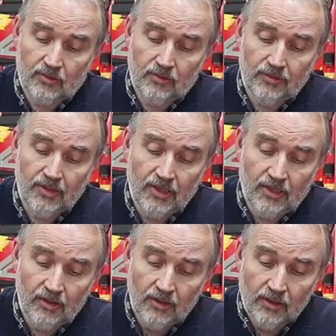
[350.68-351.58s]
on
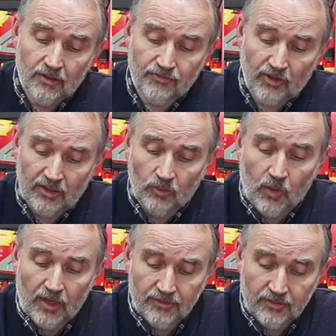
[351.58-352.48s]
there. The final
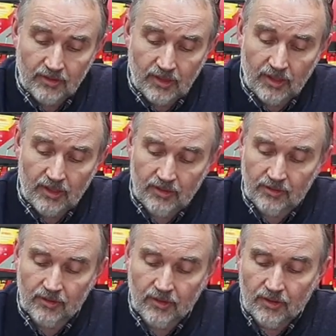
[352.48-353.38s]
one,
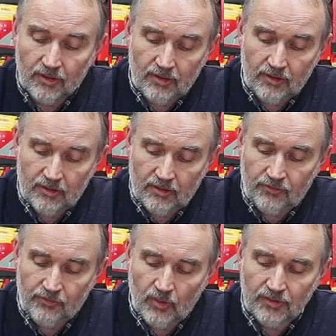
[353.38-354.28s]

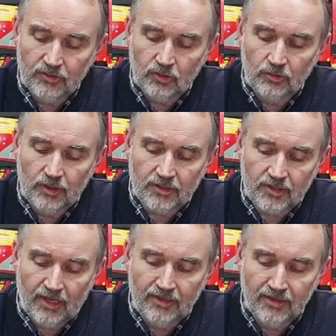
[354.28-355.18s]
if you undo
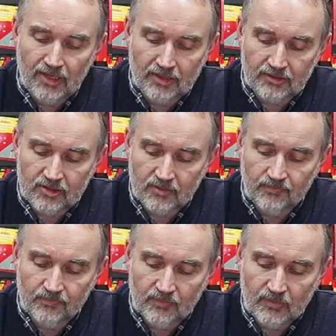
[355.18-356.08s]
this end nut
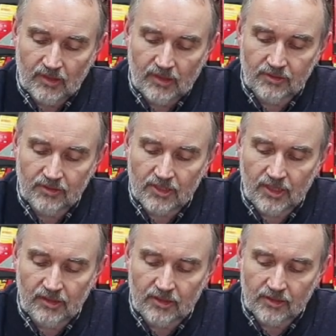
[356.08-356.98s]
and
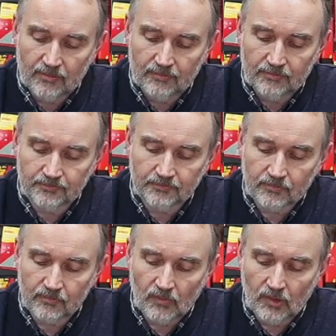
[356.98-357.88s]
take
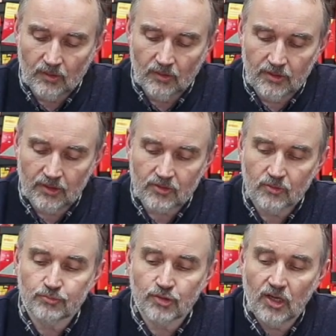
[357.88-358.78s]
this
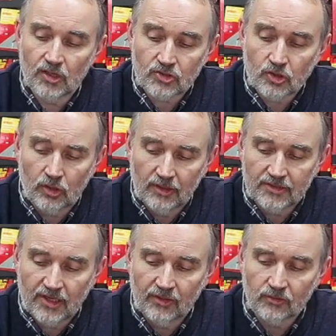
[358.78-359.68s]
brass
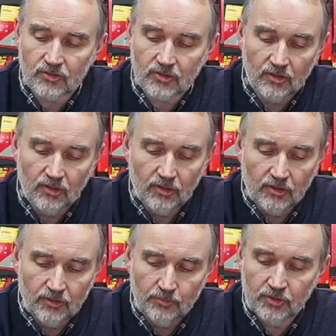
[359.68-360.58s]
collet out,
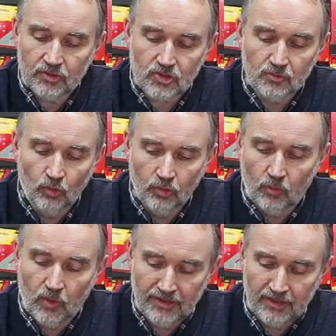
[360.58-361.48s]
put a
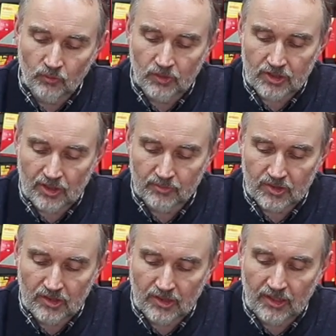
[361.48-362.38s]
smaller one in which
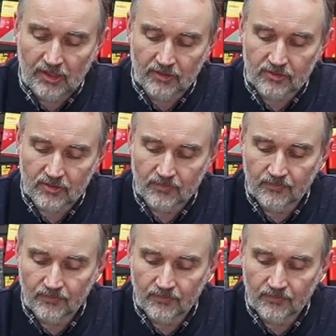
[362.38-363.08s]
comes in the kit,